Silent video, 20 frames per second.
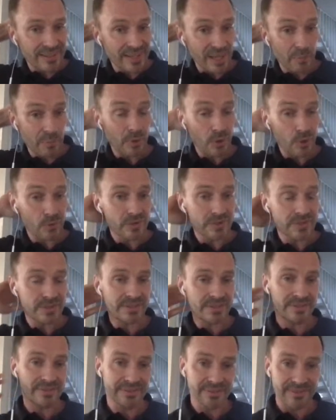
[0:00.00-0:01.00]

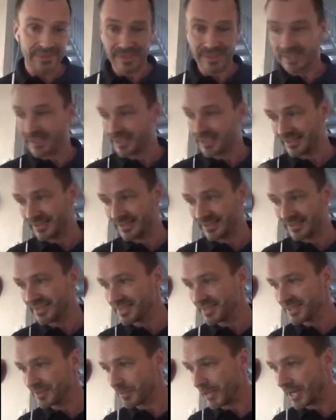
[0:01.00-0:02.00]
approach.
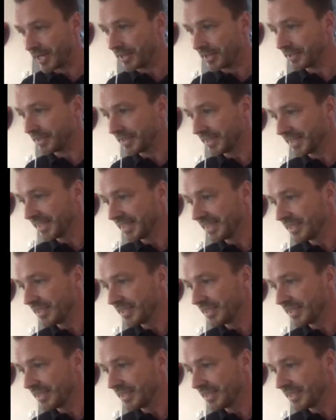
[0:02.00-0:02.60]
This is my